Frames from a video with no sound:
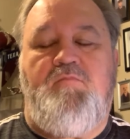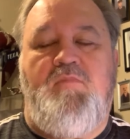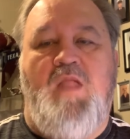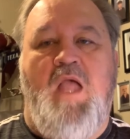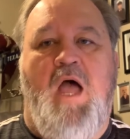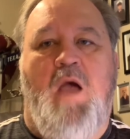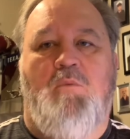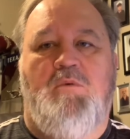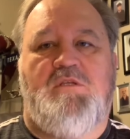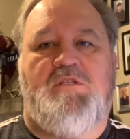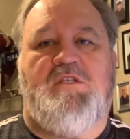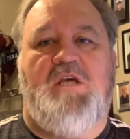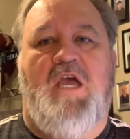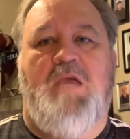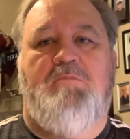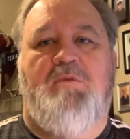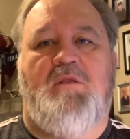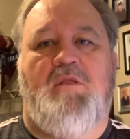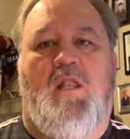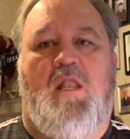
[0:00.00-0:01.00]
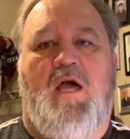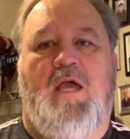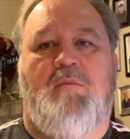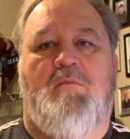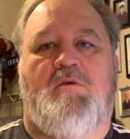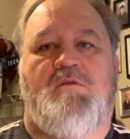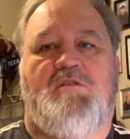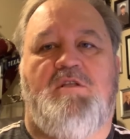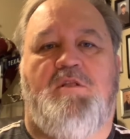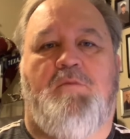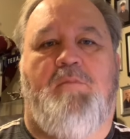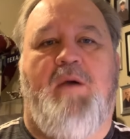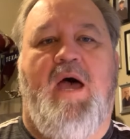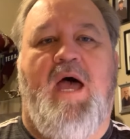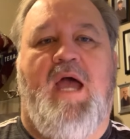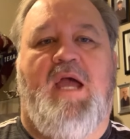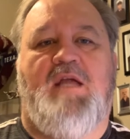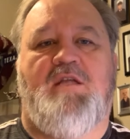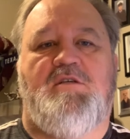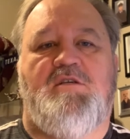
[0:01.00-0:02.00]
I was taping the labels to the
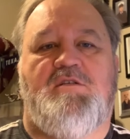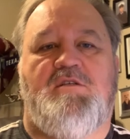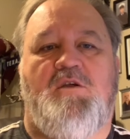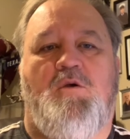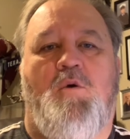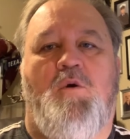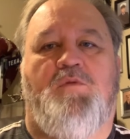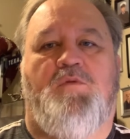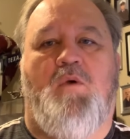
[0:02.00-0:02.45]
packages and going